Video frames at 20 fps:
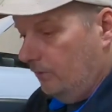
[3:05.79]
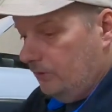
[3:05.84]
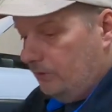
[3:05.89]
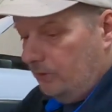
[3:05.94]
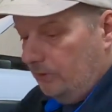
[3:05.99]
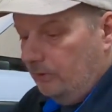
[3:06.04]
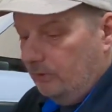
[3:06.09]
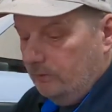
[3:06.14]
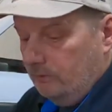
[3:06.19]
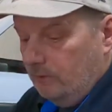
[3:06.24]
was
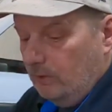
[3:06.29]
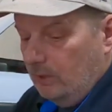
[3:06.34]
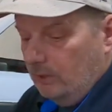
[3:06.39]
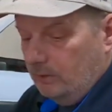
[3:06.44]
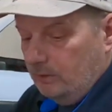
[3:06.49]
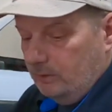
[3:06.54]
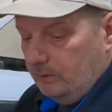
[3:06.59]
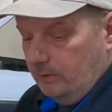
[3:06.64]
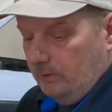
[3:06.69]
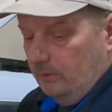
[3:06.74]
a good
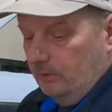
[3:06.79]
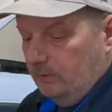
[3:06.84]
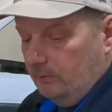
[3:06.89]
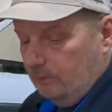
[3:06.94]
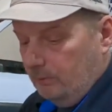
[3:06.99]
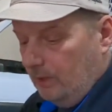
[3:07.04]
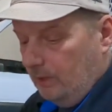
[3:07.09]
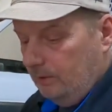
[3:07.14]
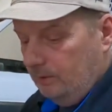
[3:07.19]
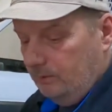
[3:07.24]
runner, it
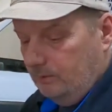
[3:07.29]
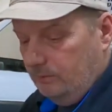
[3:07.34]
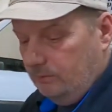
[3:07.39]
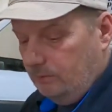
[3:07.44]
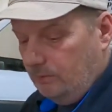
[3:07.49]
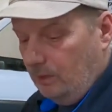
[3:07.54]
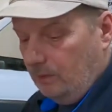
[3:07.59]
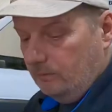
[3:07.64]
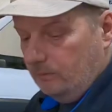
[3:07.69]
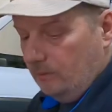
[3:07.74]

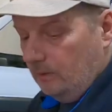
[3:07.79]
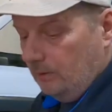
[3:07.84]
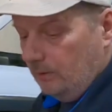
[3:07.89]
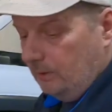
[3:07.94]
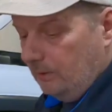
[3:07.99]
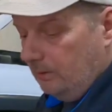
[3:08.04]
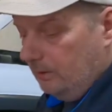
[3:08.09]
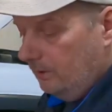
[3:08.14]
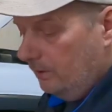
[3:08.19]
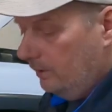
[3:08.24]
ran really
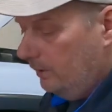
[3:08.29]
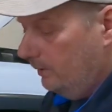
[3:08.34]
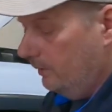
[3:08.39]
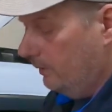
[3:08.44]
good,